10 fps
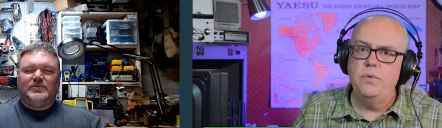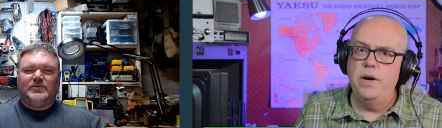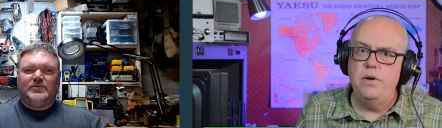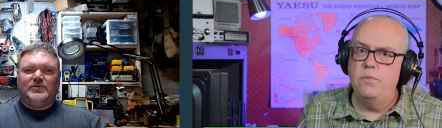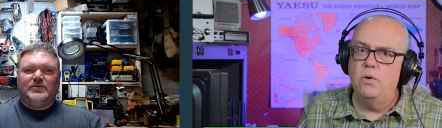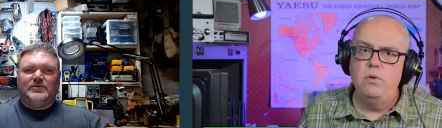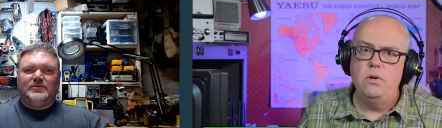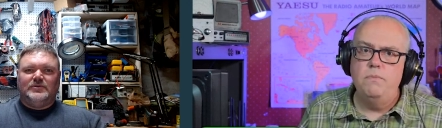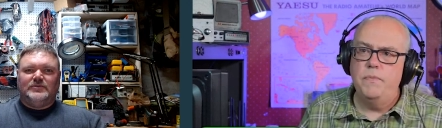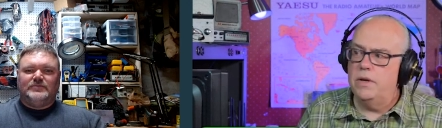Speaker 1: Radio
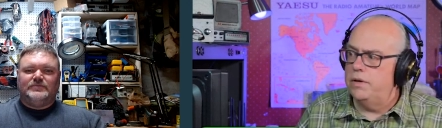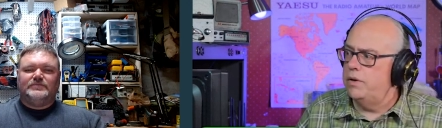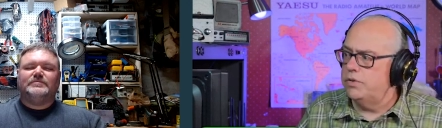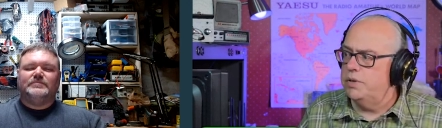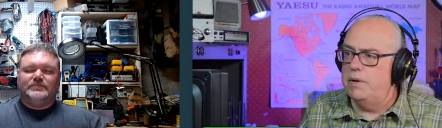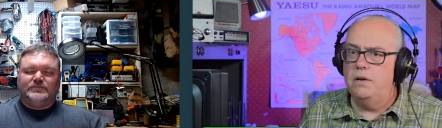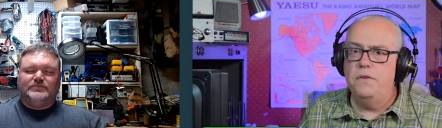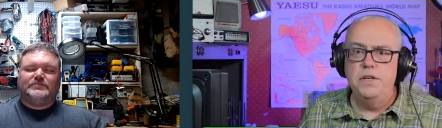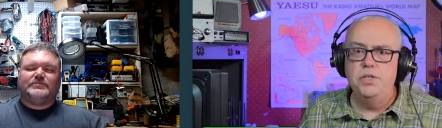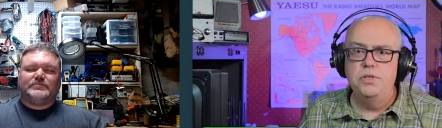Mobile and or some
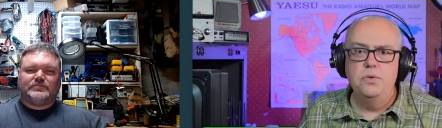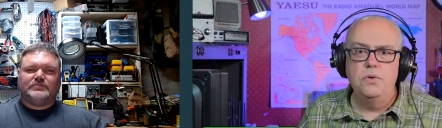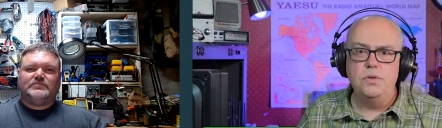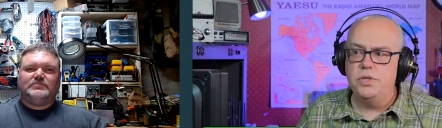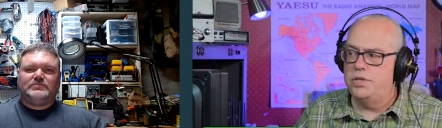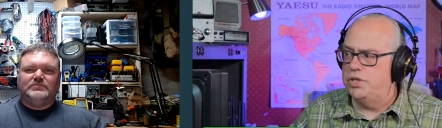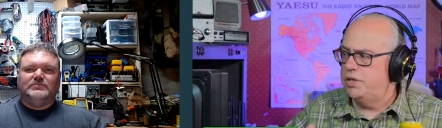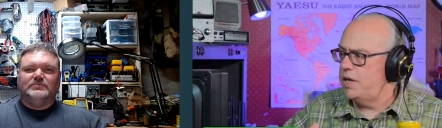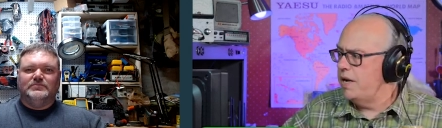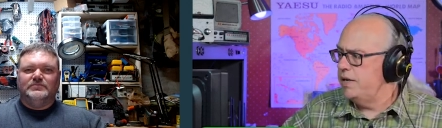elevation tools just
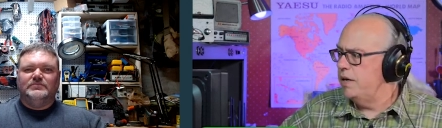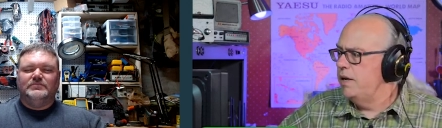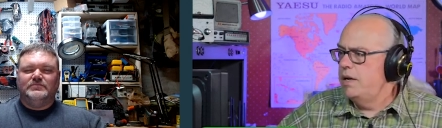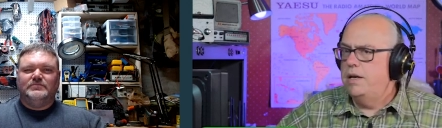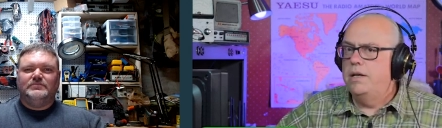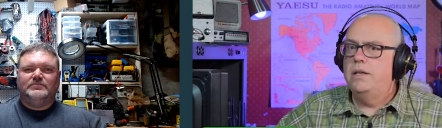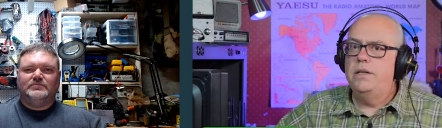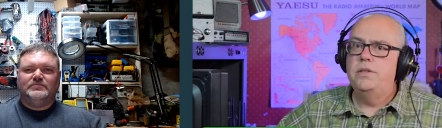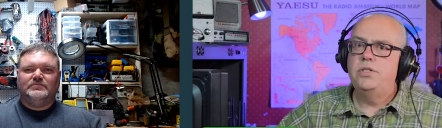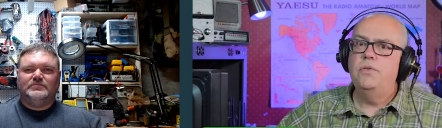to kind of mm
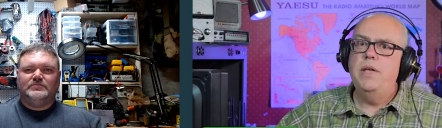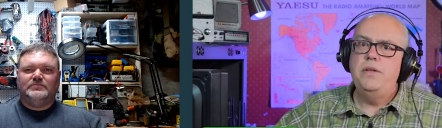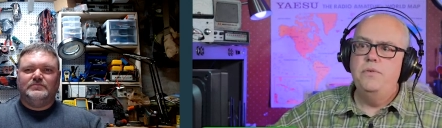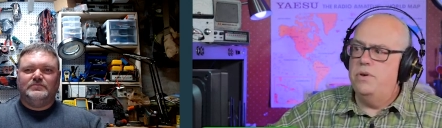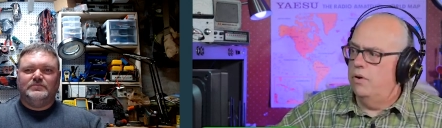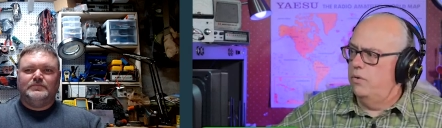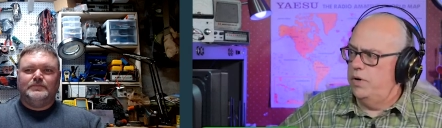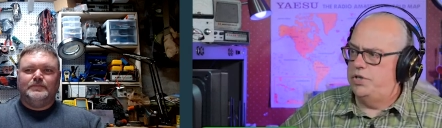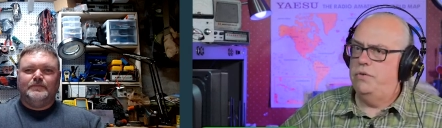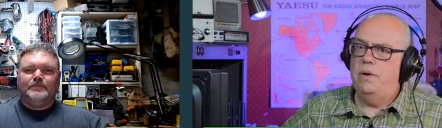-hmm. so that you know
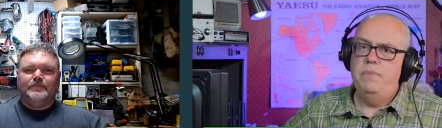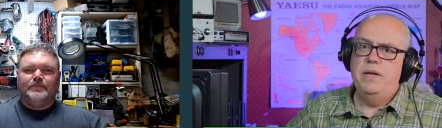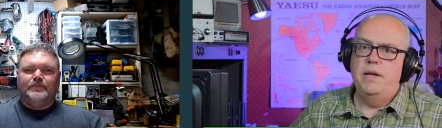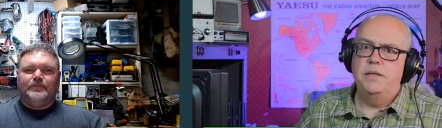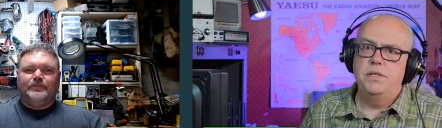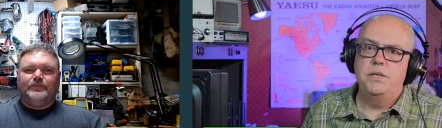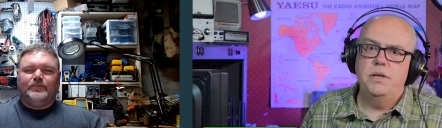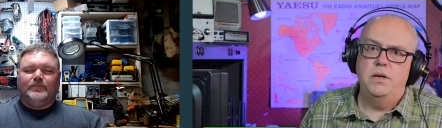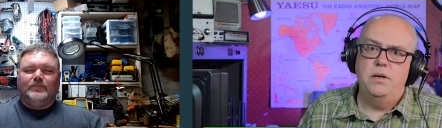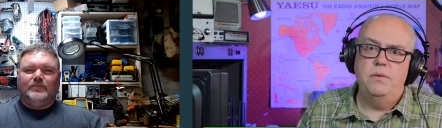what you're up against
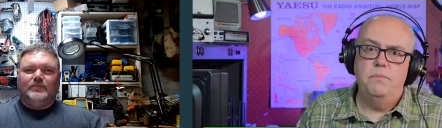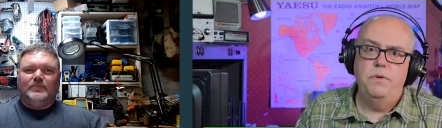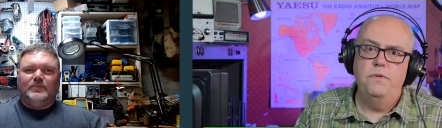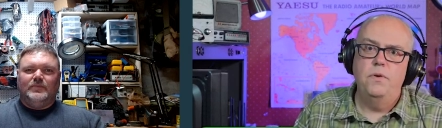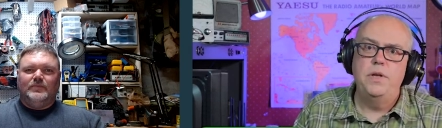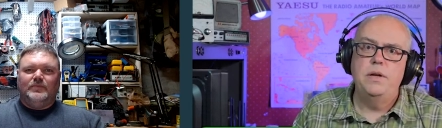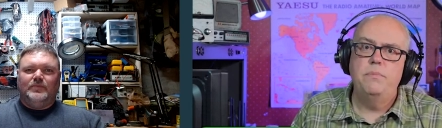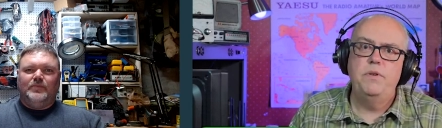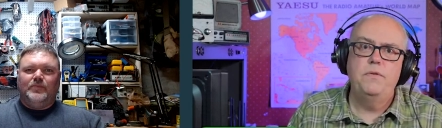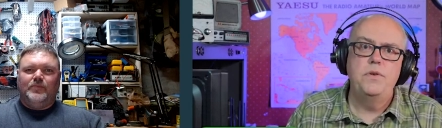um, before you
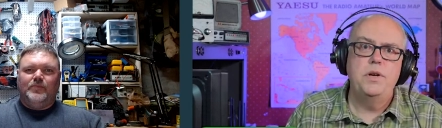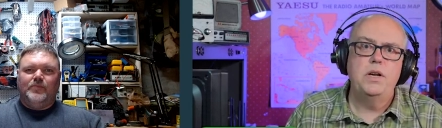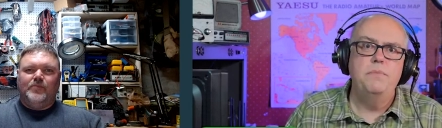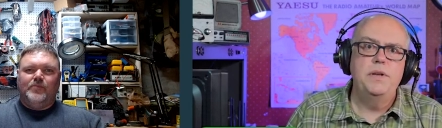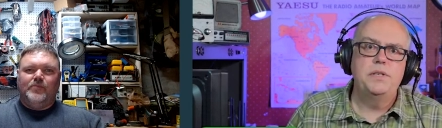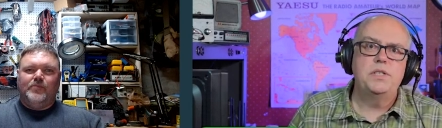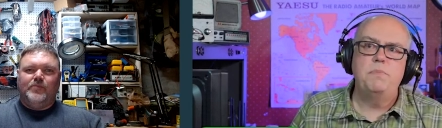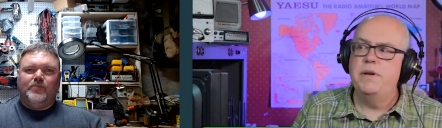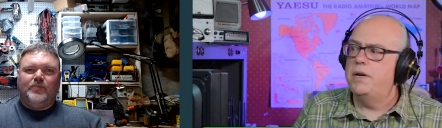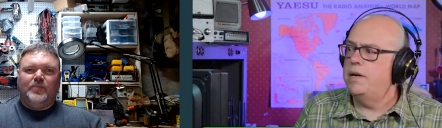before you commit to
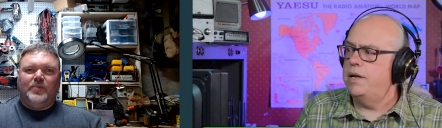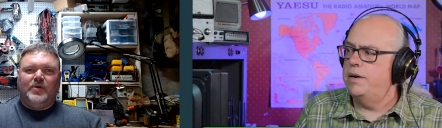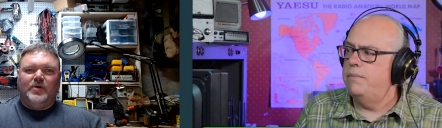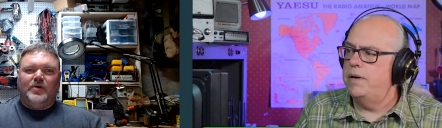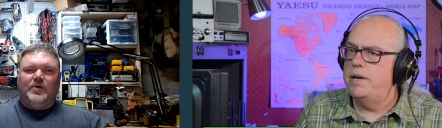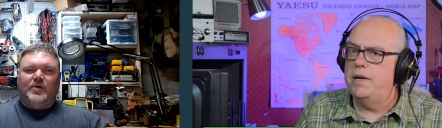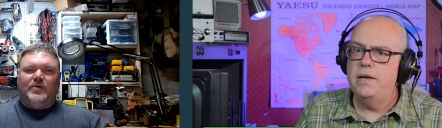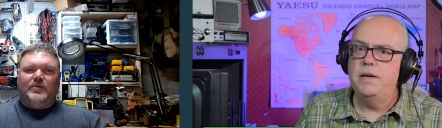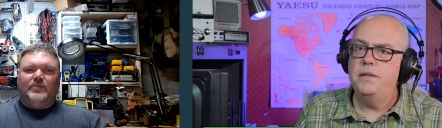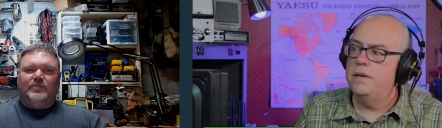spending a lot of money on
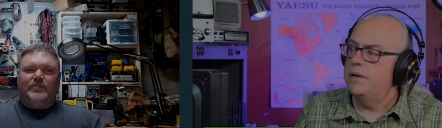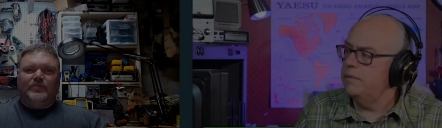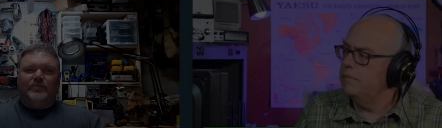anything.